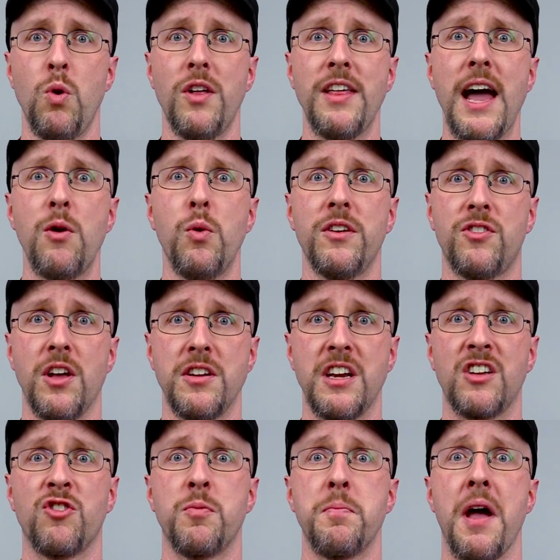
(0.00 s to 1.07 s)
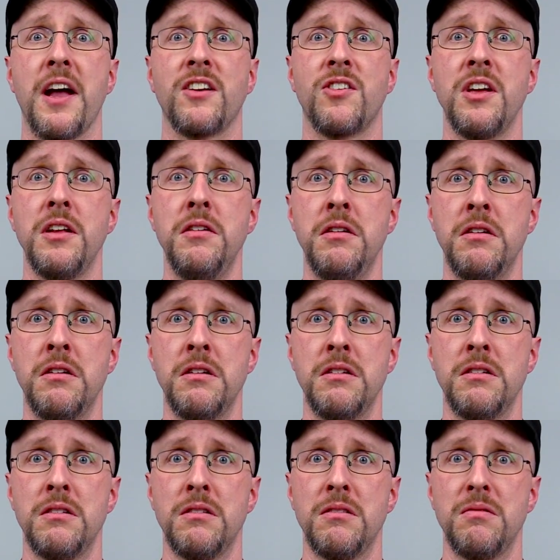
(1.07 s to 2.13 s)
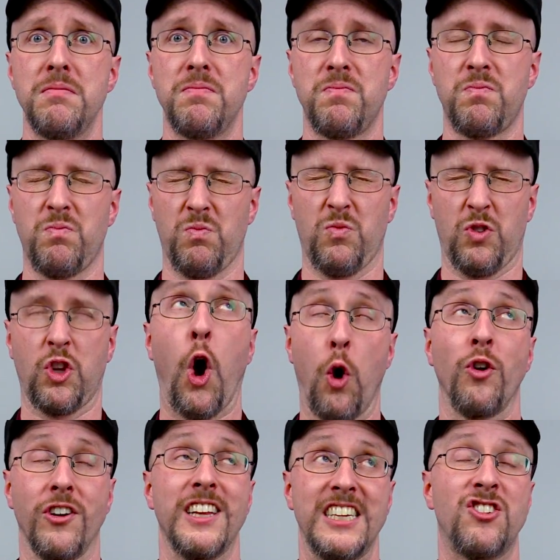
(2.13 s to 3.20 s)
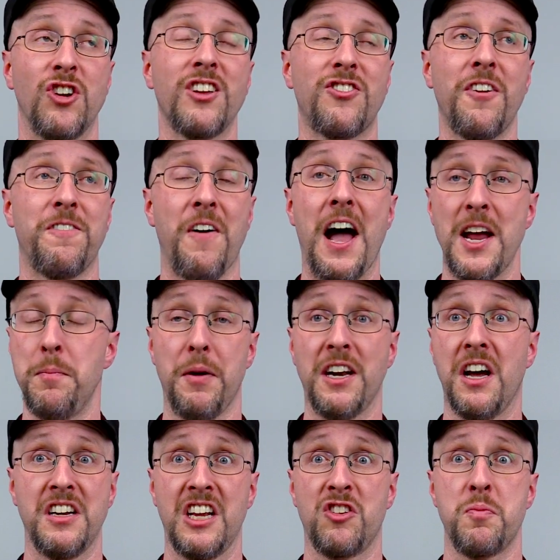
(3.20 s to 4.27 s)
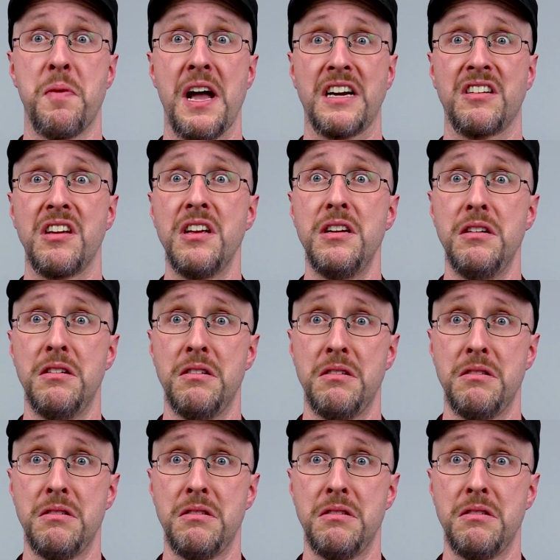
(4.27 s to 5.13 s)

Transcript: Well, that was unexpected. Totally justified, but unexpected.